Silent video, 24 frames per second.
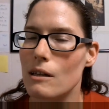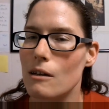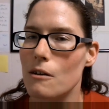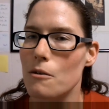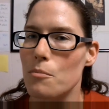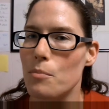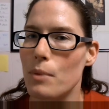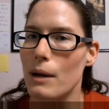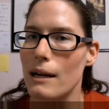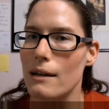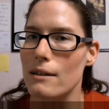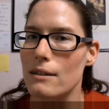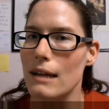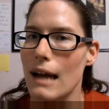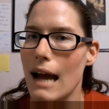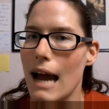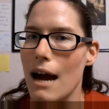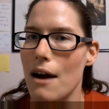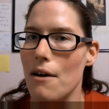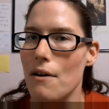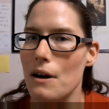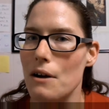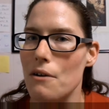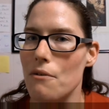compared to
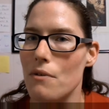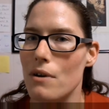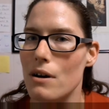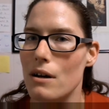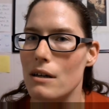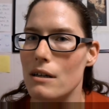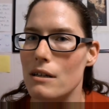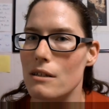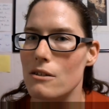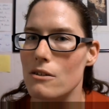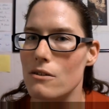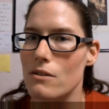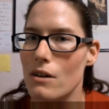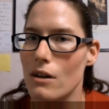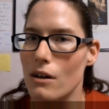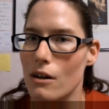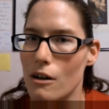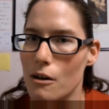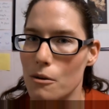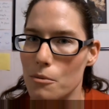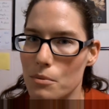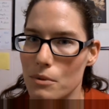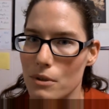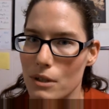how I was a
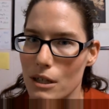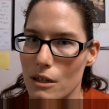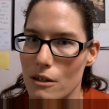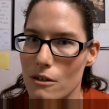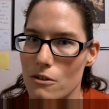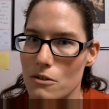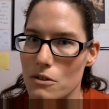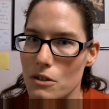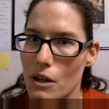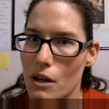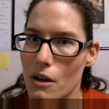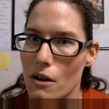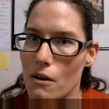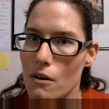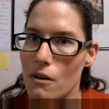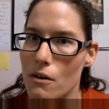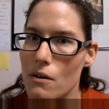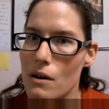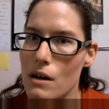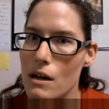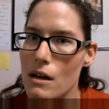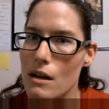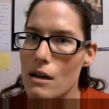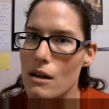couple years
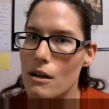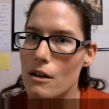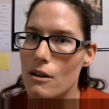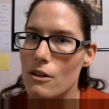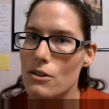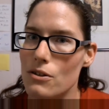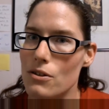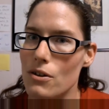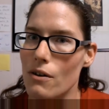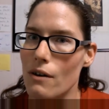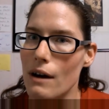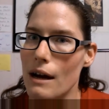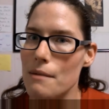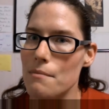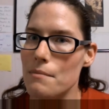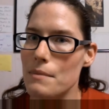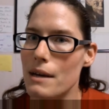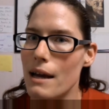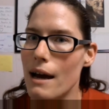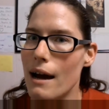ago. So I'm